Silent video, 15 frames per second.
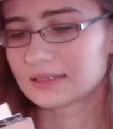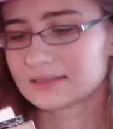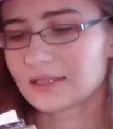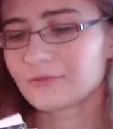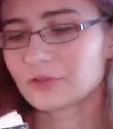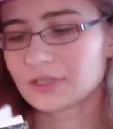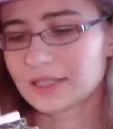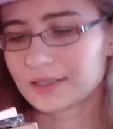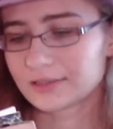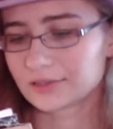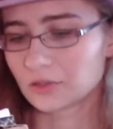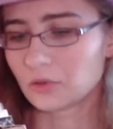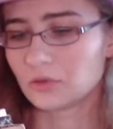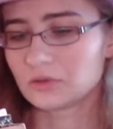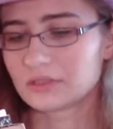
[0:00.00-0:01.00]
several
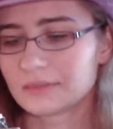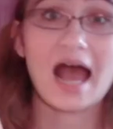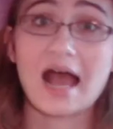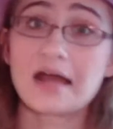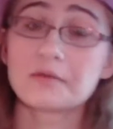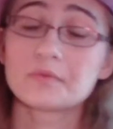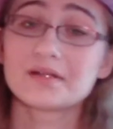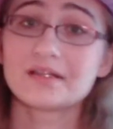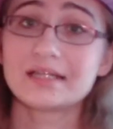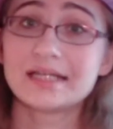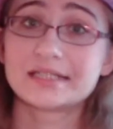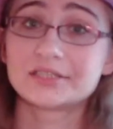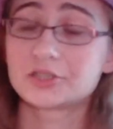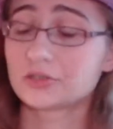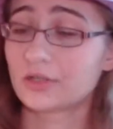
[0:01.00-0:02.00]
years old. I really
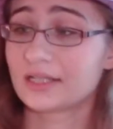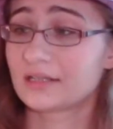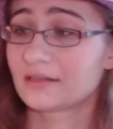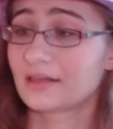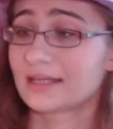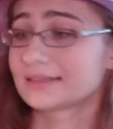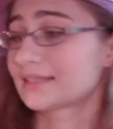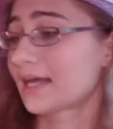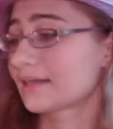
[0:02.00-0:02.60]
enjoyed this.